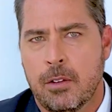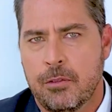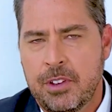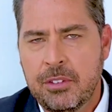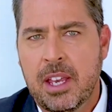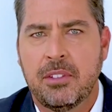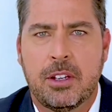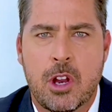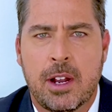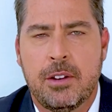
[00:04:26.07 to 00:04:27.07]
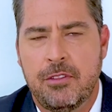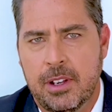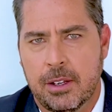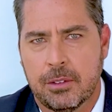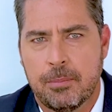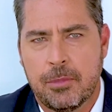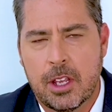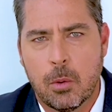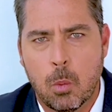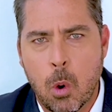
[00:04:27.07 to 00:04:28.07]
This has ignited fears
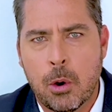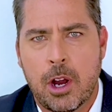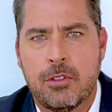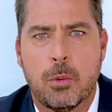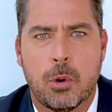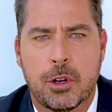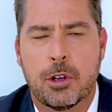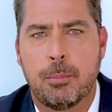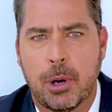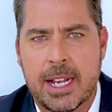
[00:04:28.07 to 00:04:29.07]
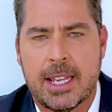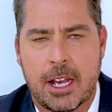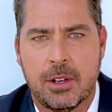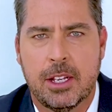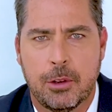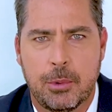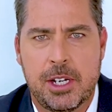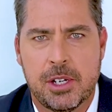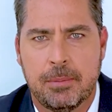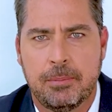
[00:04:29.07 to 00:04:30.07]
that a war over water could break out in the
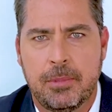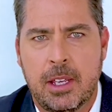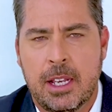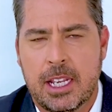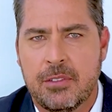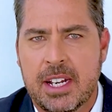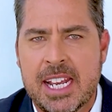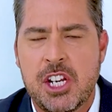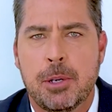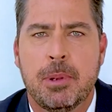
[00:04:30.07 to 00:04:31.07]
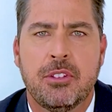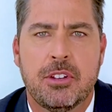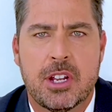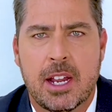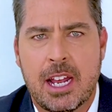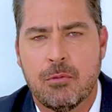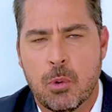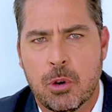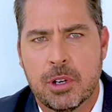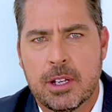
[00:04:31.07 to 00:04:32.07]
region, given Egypt and Sudan have
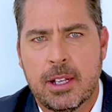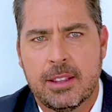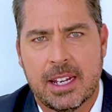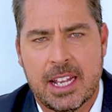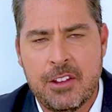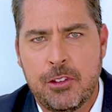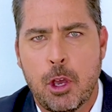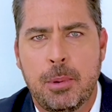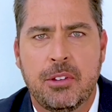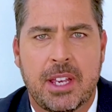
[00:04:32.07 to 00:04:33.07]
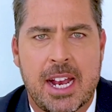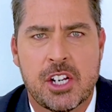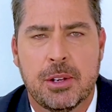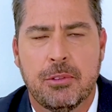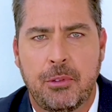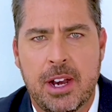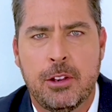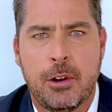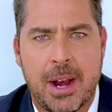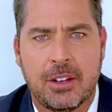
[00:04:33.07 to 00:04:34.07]
warned that Ethiopia's actions
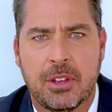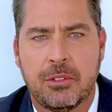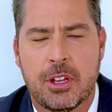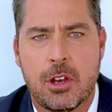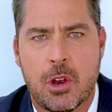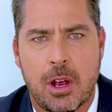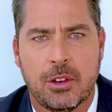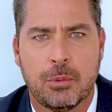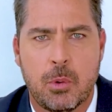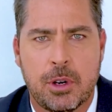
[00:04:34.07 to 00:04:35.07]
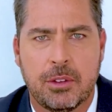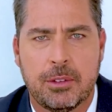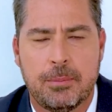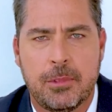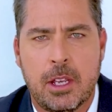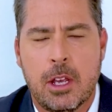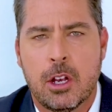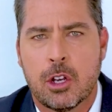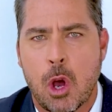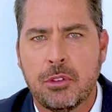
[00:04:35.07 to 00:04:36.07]
threaten their access to the Nile's waters,
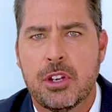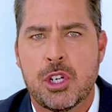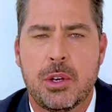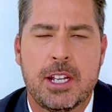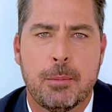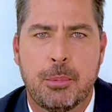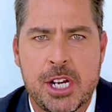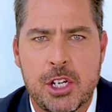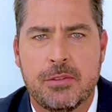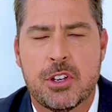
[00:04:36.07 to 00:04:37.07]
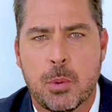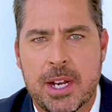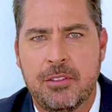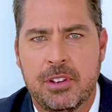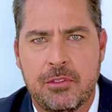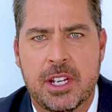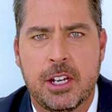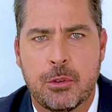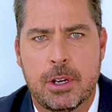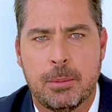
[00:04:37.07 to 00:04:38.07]
constituting a breach of a 2015
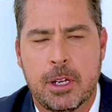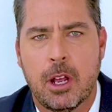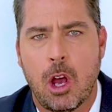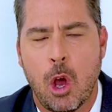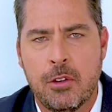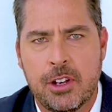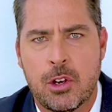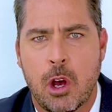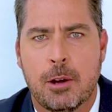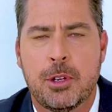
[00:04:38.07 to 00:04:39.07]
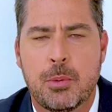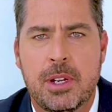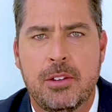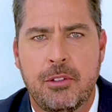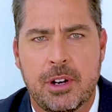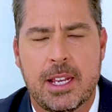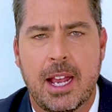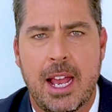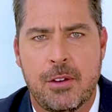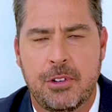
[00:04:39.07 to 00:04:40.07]
agreement over the Nile between the
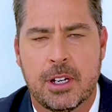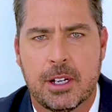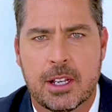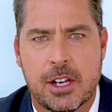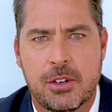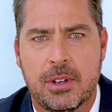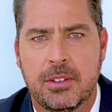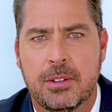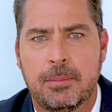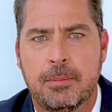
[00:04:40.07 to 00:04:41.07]
3 African countries.